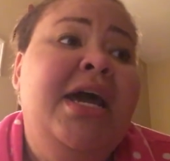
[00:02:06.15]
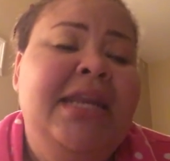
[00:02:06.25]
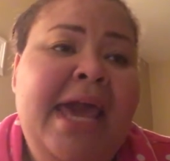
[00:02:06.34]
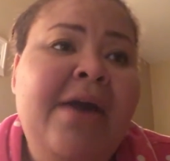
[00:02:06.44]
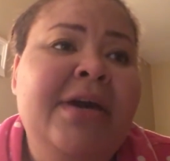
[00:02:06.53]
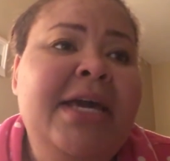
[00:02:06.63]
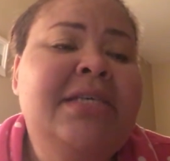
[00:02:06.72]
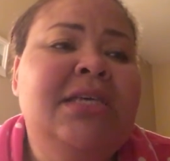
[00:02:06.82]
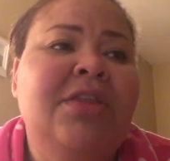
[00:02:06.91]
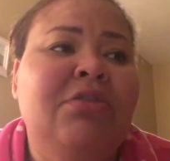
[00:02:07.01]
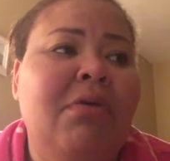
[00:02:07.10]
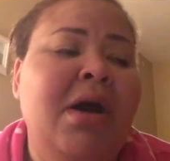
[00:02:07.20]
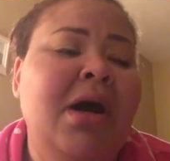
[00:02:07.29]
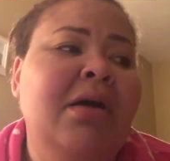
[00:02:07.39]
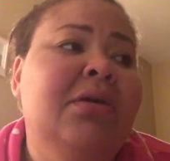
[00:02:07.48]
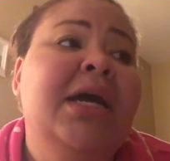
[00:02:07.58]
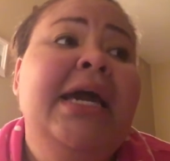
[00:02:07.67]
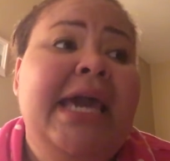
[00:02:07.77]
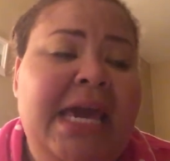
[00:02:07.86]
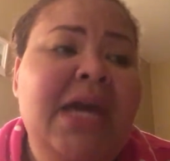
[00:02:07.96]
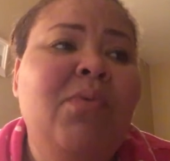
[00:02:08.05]
Now he's enthralled.
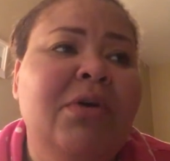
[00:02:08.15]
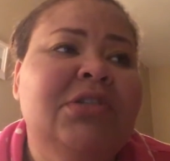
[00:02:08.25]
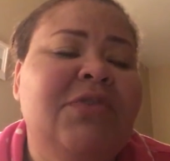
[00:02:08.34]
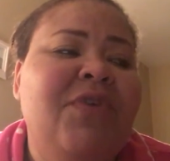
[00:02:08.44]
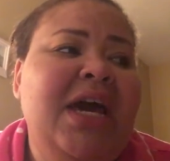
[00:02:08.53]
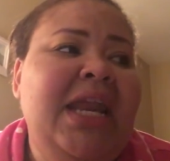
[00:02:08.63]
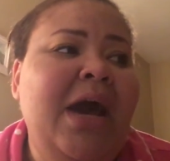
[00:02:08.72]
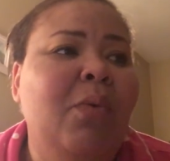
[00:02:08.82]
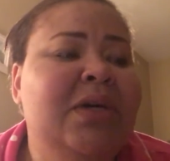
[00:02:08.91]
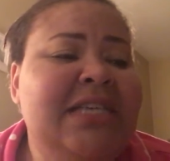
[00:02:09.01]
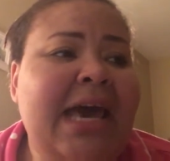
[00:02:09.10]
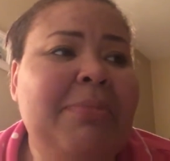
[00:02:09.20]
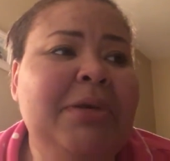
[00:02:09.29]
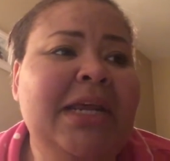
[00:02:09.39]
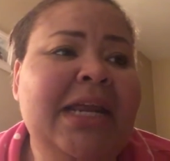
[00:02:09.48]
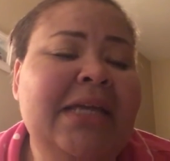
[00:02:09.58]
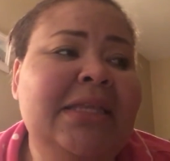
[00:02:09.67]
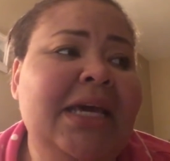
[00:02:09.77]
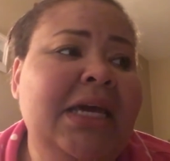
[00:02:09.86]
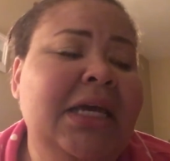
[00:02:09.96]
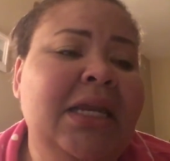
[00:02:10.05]
He wants to find out what's happening at
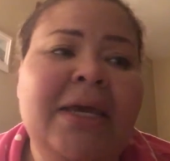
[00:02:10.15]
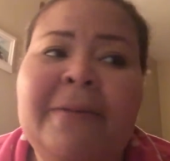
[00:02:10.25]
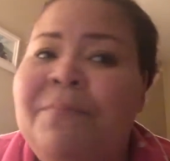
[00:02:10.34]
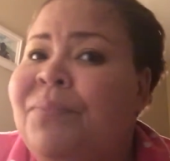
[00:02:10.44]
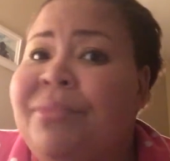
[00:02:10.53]
the ending.